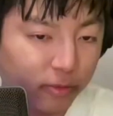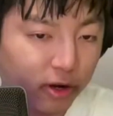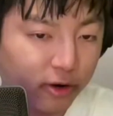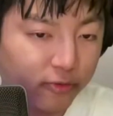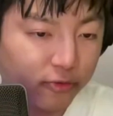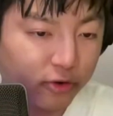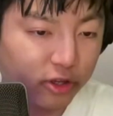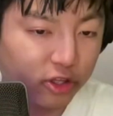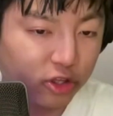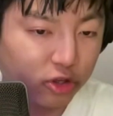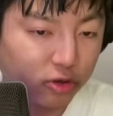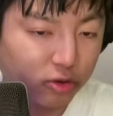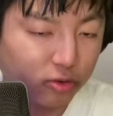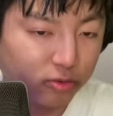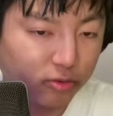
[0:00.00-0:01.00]
I'm offering
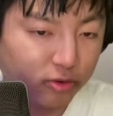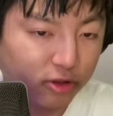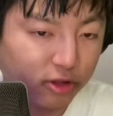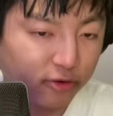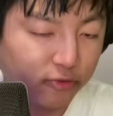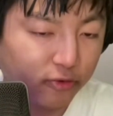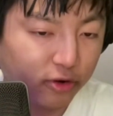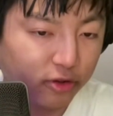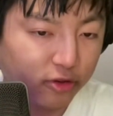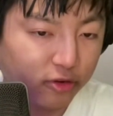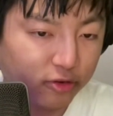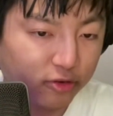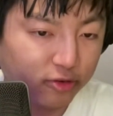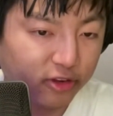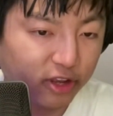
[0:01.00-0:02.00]
you different
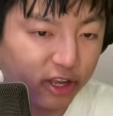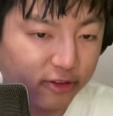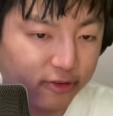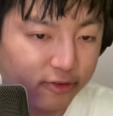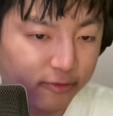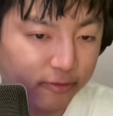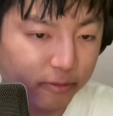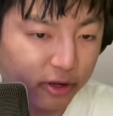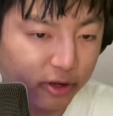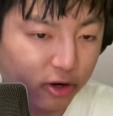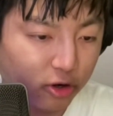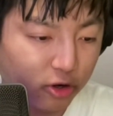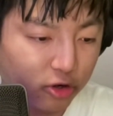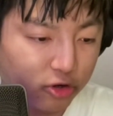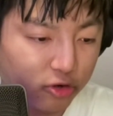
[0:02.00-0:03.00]
sides of my
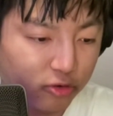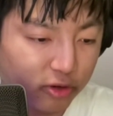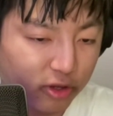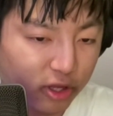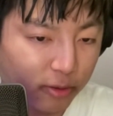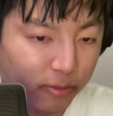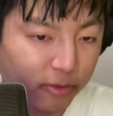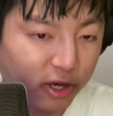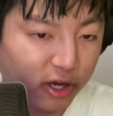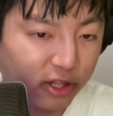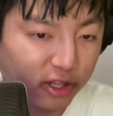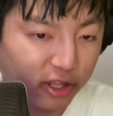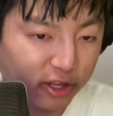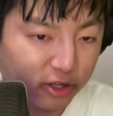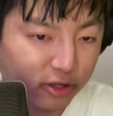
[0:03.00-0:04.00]
artistry. I'm
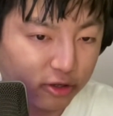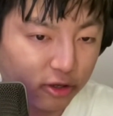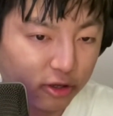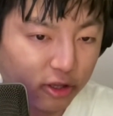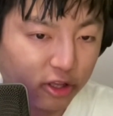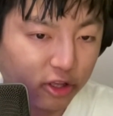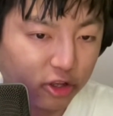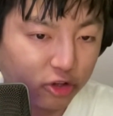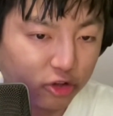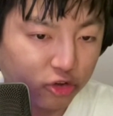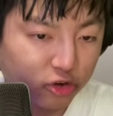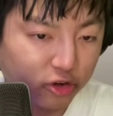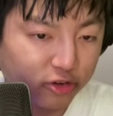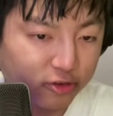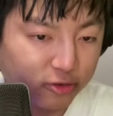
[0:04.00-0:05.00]
not like
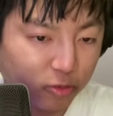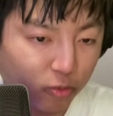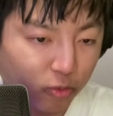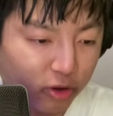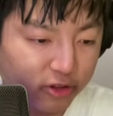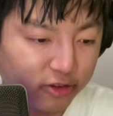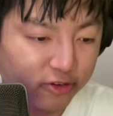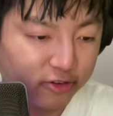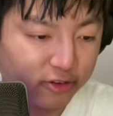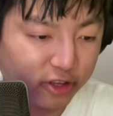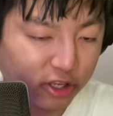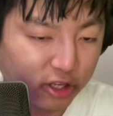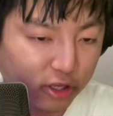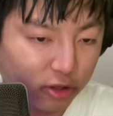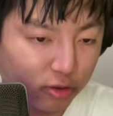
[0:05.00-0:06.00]
just one
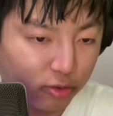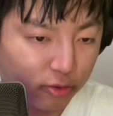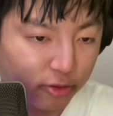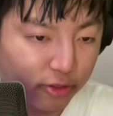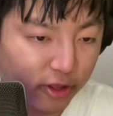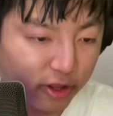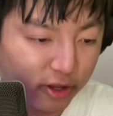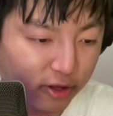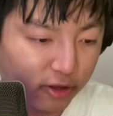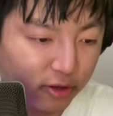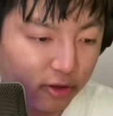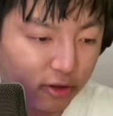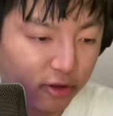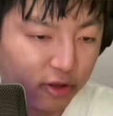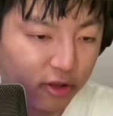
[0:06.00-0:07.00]
singular thing.
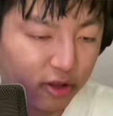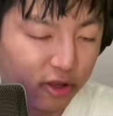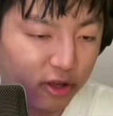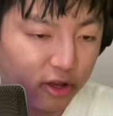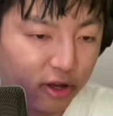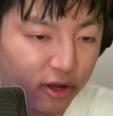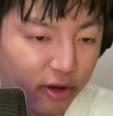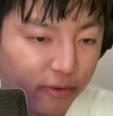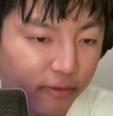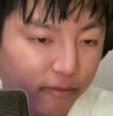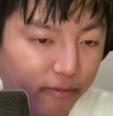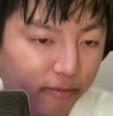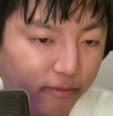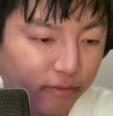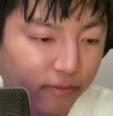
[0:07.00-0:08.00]

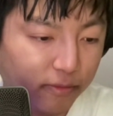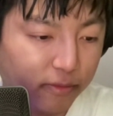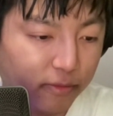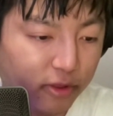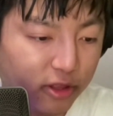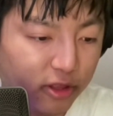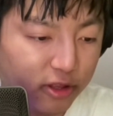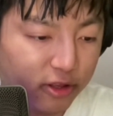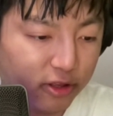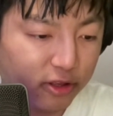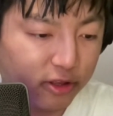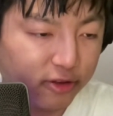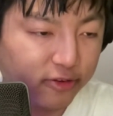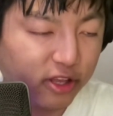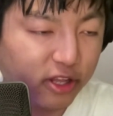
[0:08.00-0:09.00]
Um,
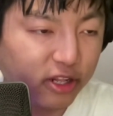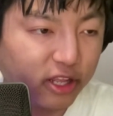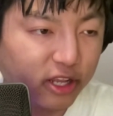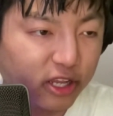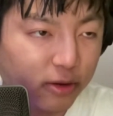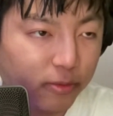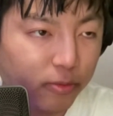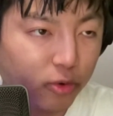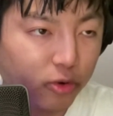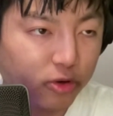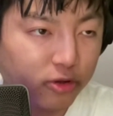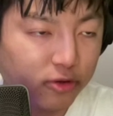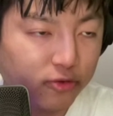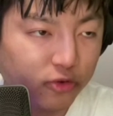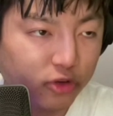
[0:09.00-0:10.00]
is that like an
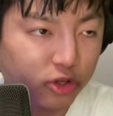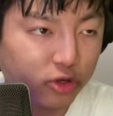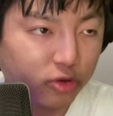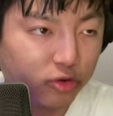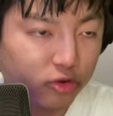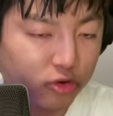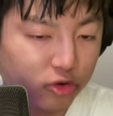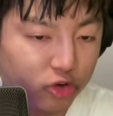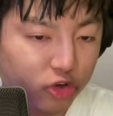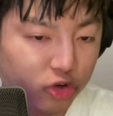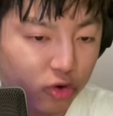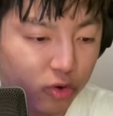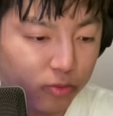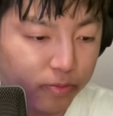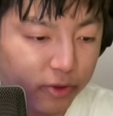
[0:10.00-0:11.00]
importance for you to
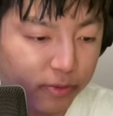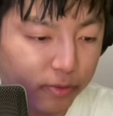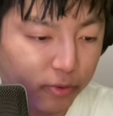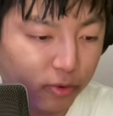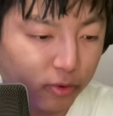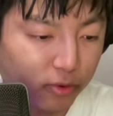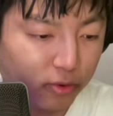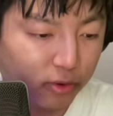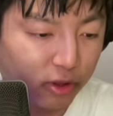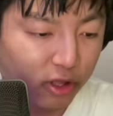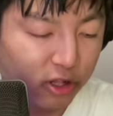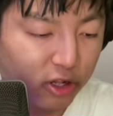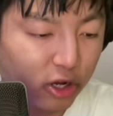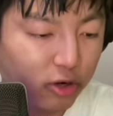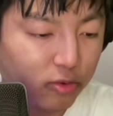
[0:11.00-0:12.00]
show people
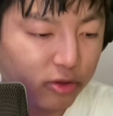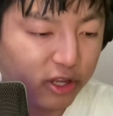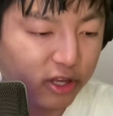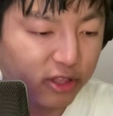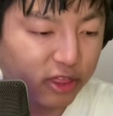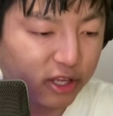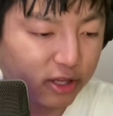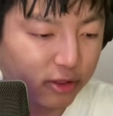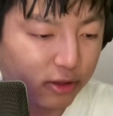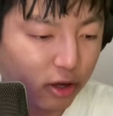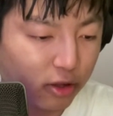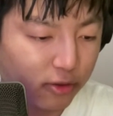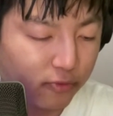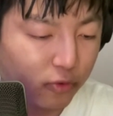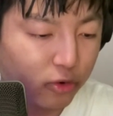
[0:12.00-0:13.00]
not only I think in,
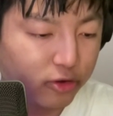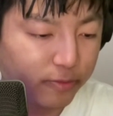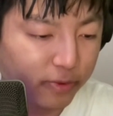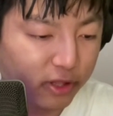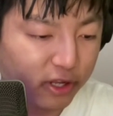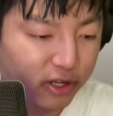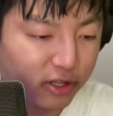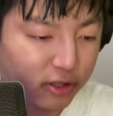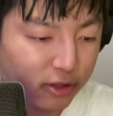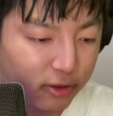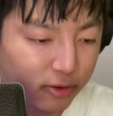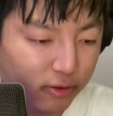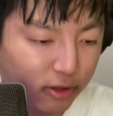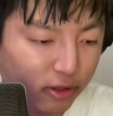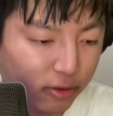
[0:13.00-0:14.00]
on the voice, but like
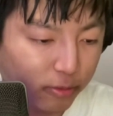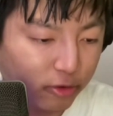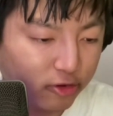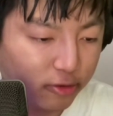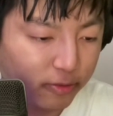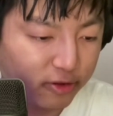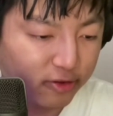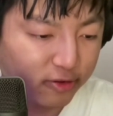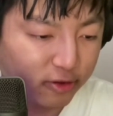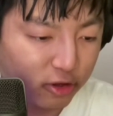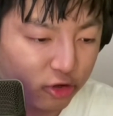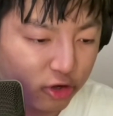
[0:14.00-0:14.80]
in, in the music business